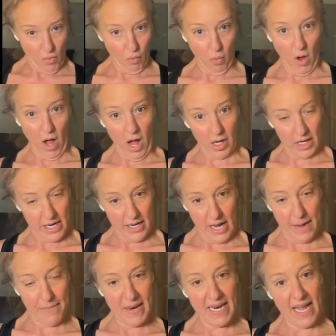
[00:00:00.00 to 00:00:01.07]
walk
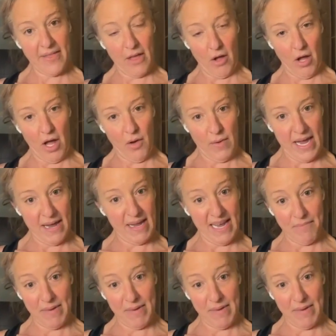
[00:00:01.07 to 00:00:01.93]
up and down the hallway.